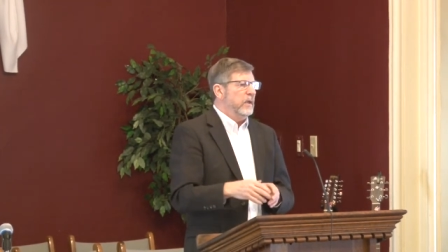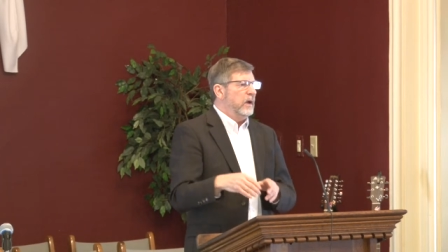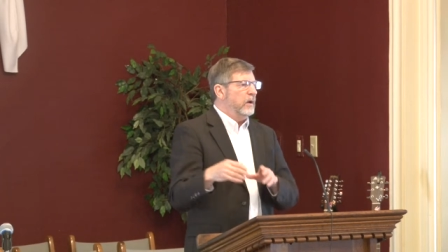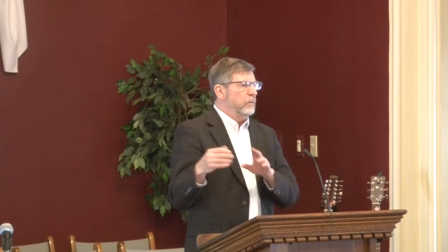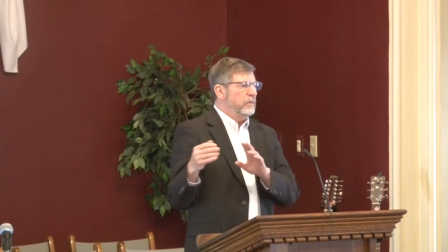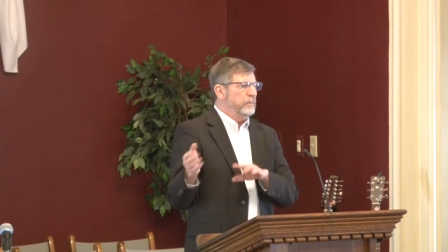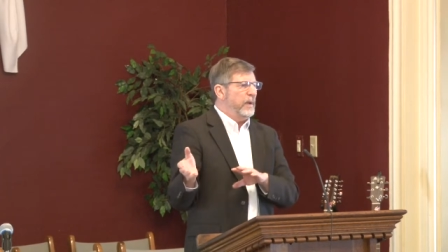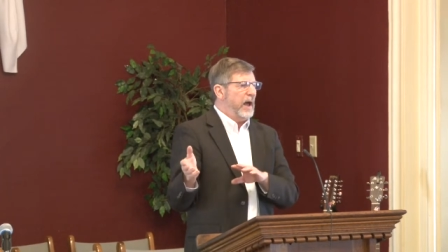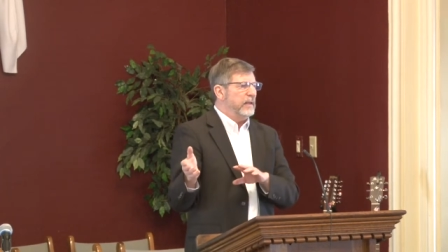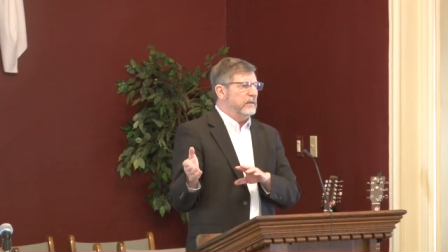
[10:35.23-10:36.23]
uh, with
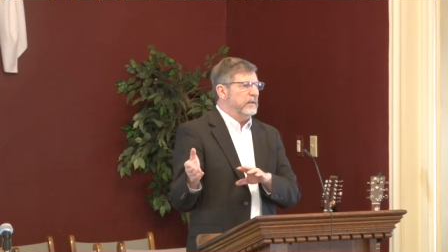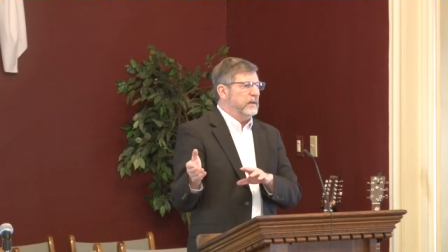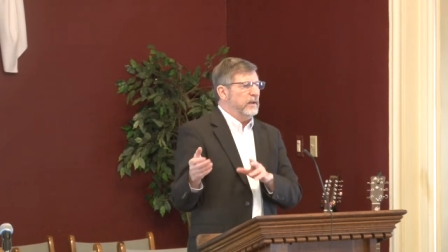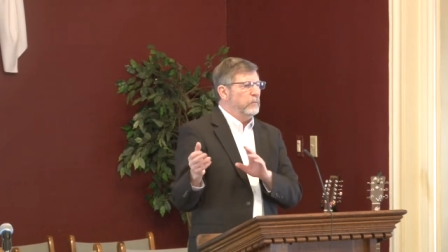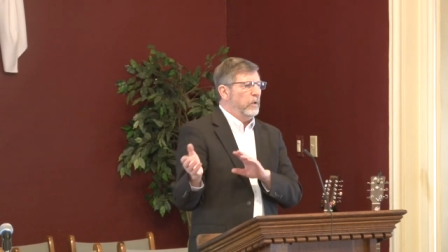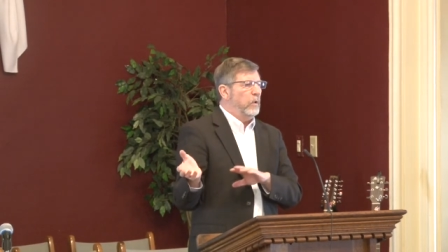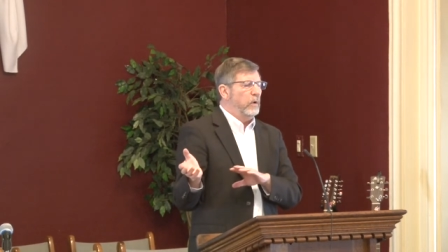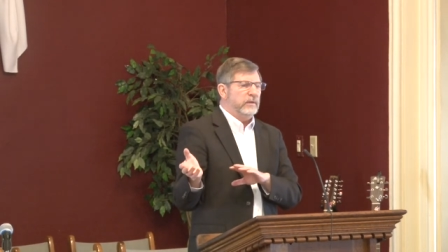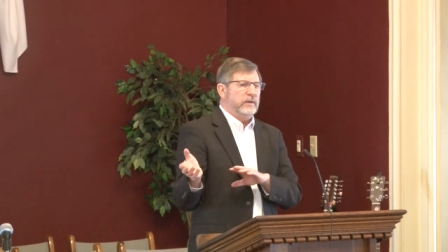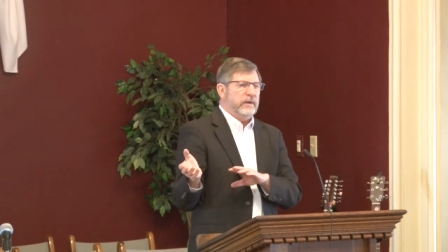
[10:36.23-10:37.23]
Pilate and
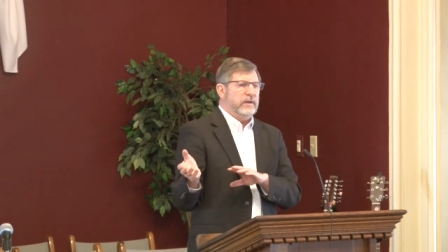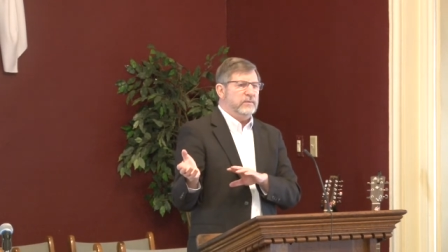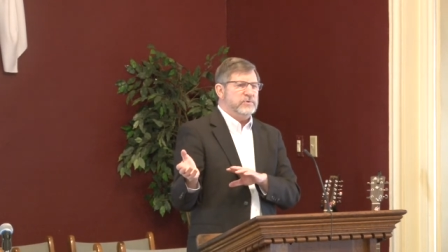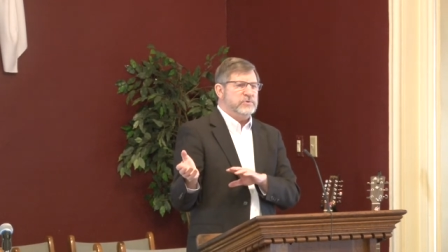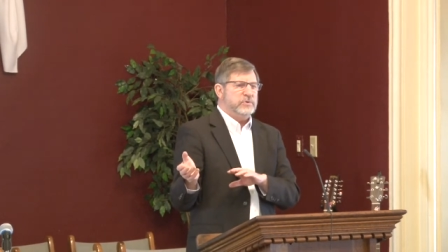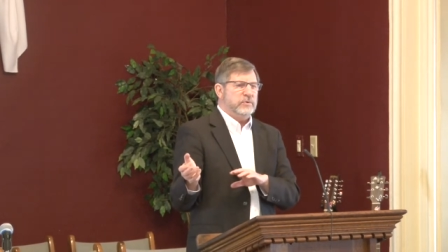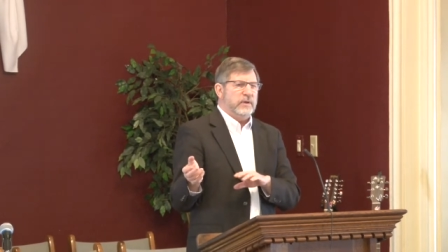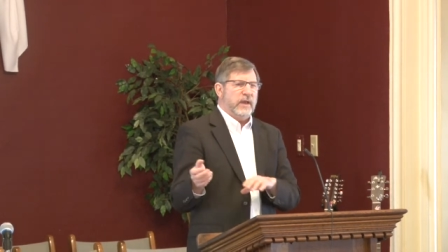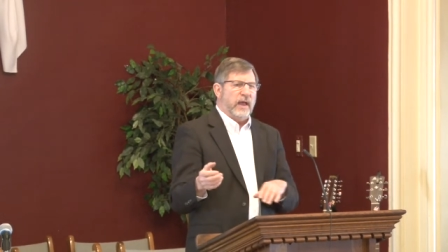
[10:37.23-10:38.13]
all that he was doing,